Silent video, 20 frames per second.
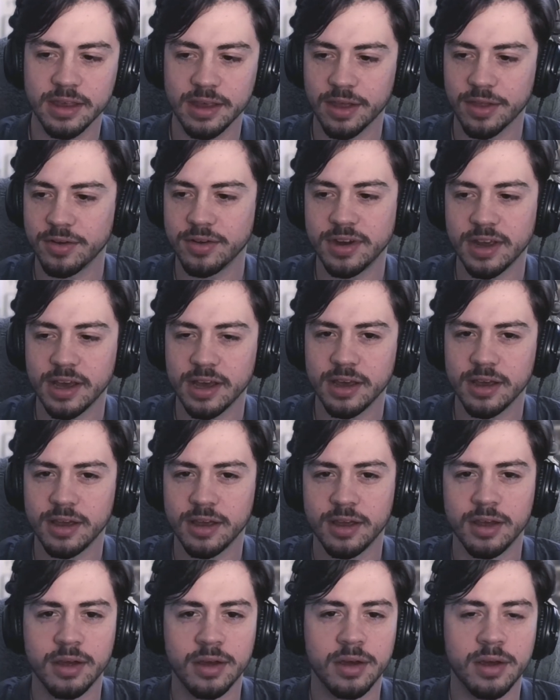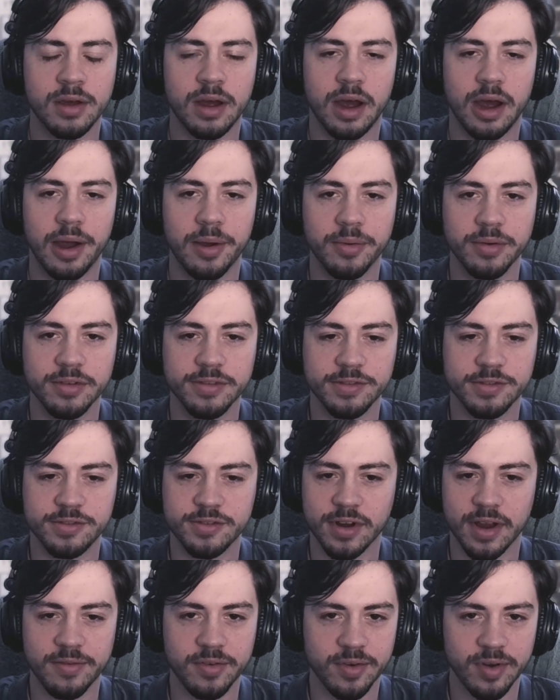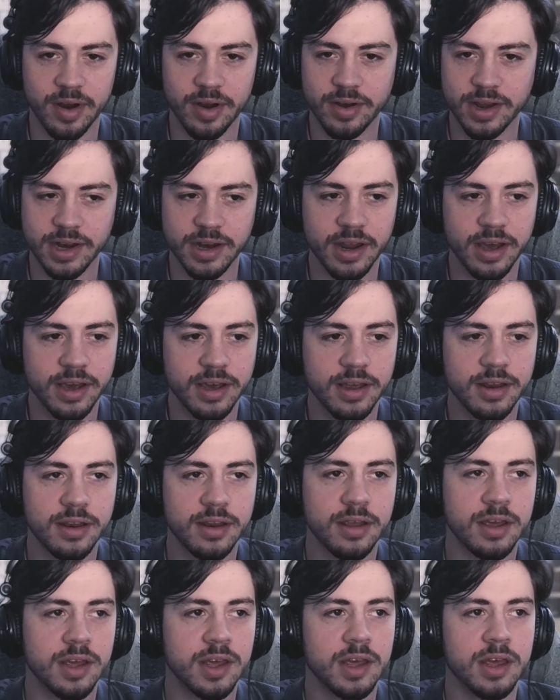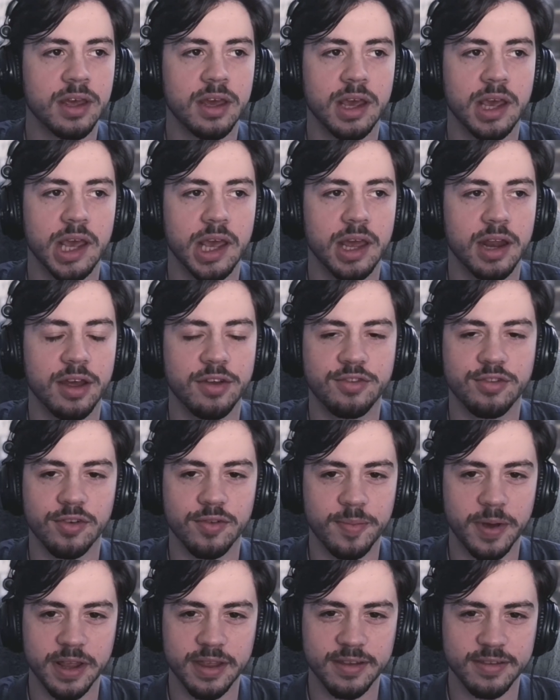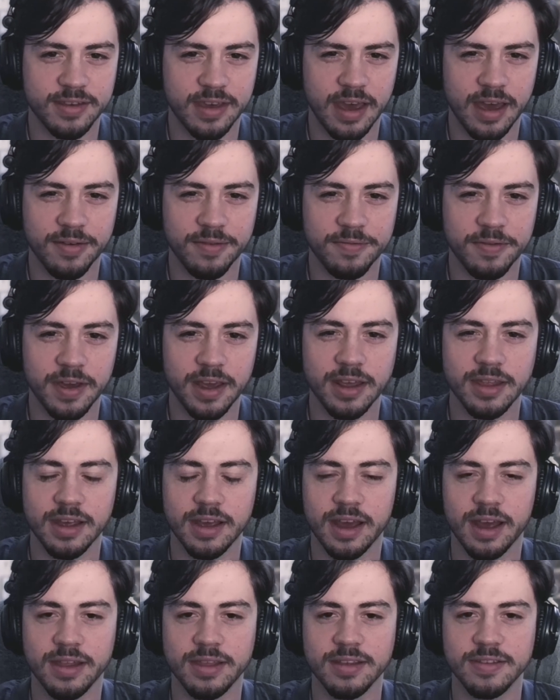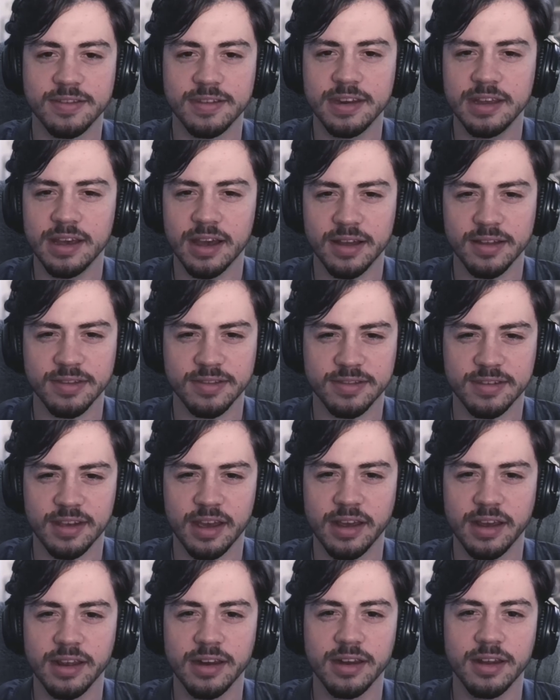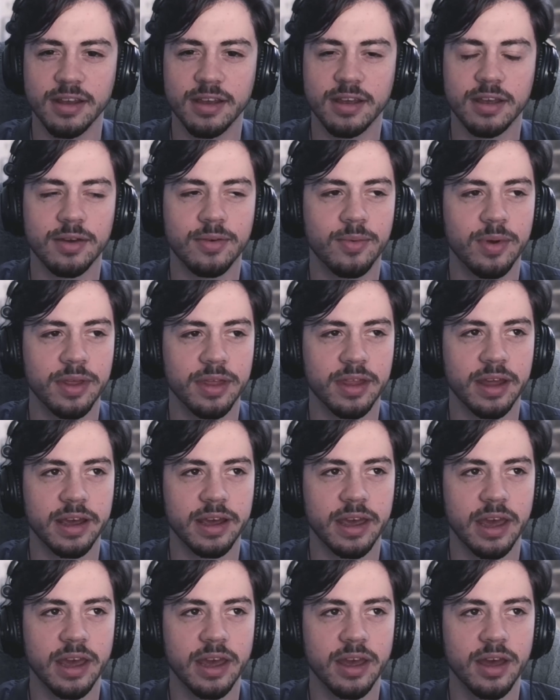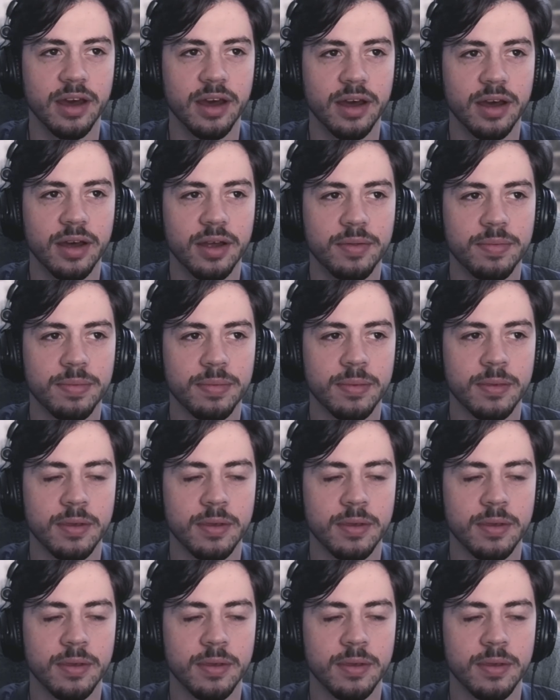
The other day, I was driving around at night, and I drove by this cafe, and they had this neon sign with like a